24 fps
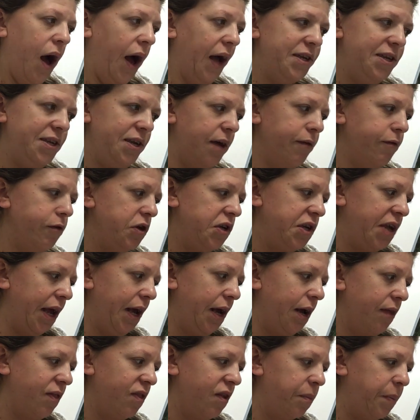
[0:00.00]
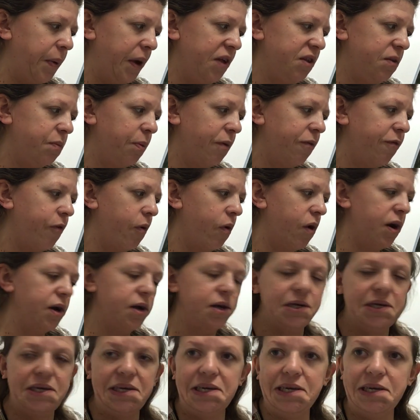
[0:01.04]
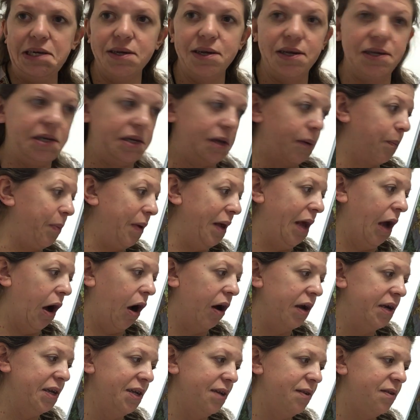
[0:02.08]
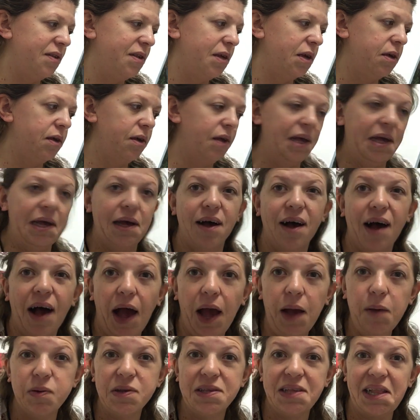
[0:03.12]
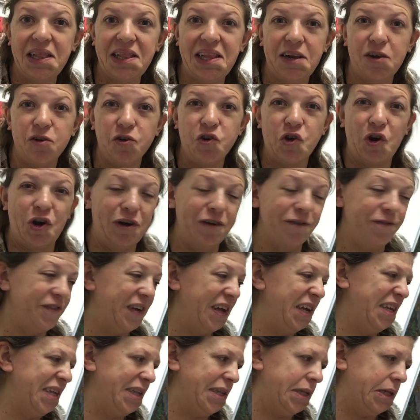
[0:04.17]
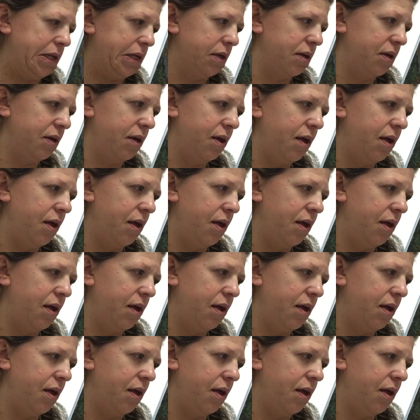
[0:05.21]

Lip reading: I'd never taken the bus before, and to be honest, I was a little nervous.